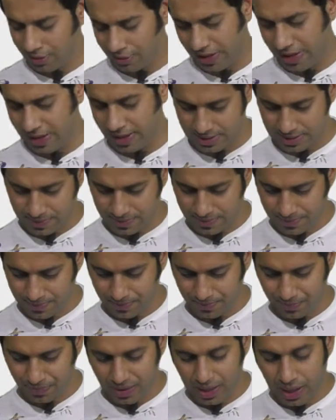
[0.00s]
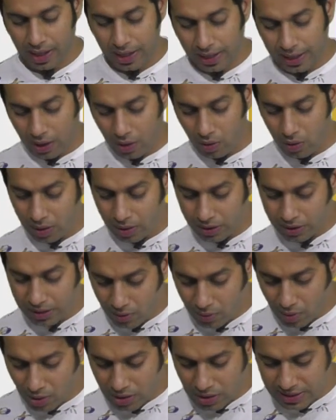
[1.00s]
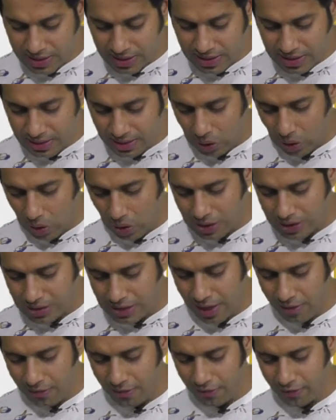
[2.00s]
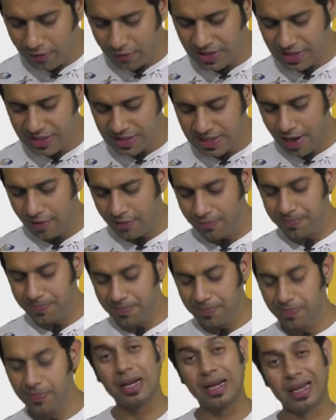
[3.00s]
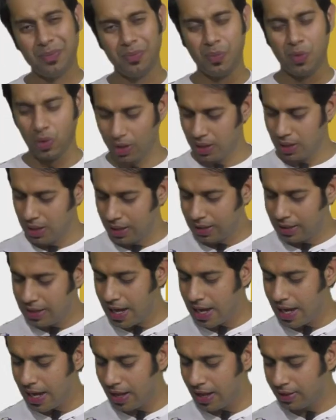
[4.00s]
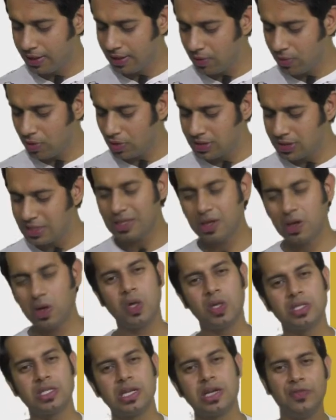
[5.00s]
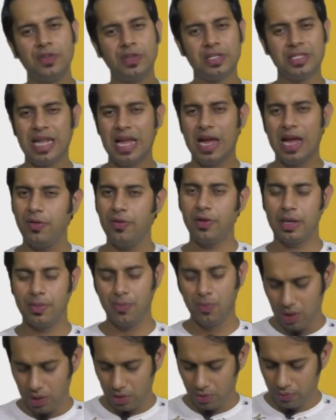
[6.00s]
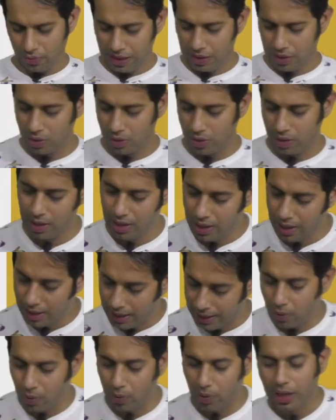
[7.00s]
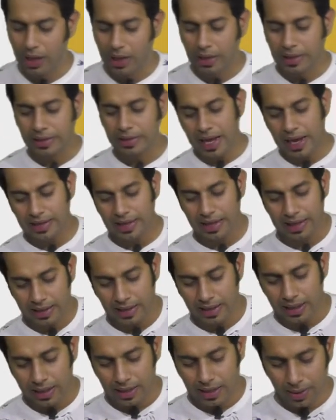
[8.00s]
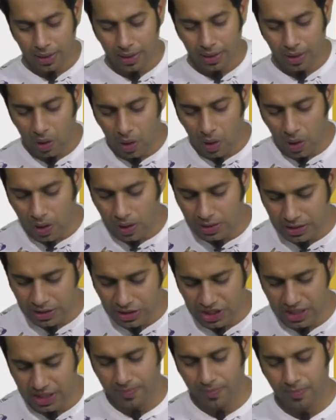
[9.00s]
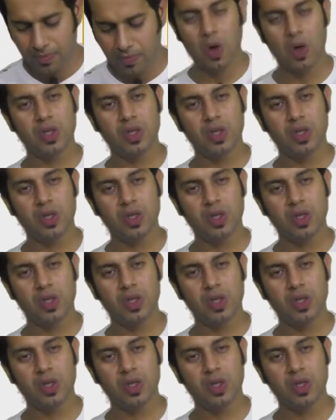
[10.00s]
5 years. Now there was this clause F which they have removed. There was this clause F which they have removed. Very good. Now they are telling clause G